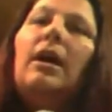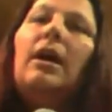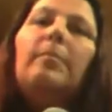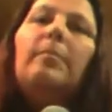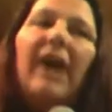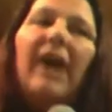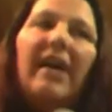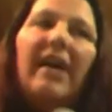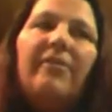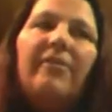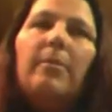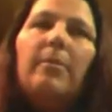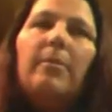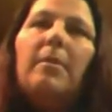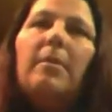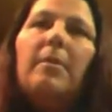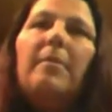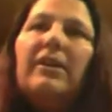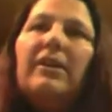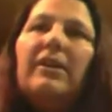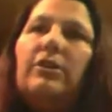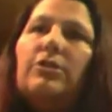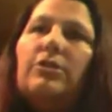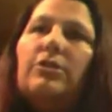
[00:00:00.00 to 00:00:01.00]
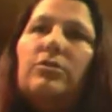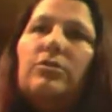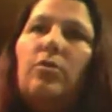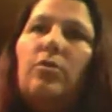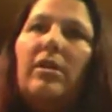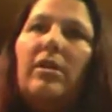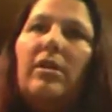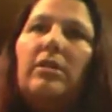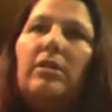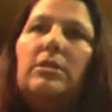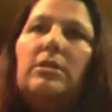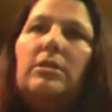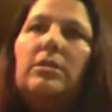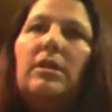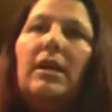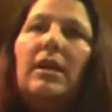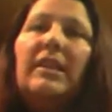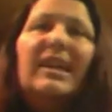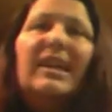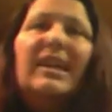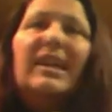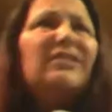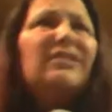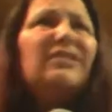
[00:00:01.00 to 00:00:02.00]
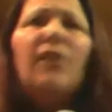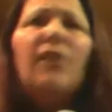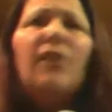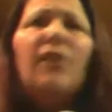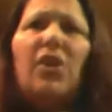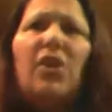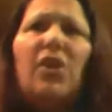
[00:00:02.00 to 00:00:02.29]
buy from a better source that is far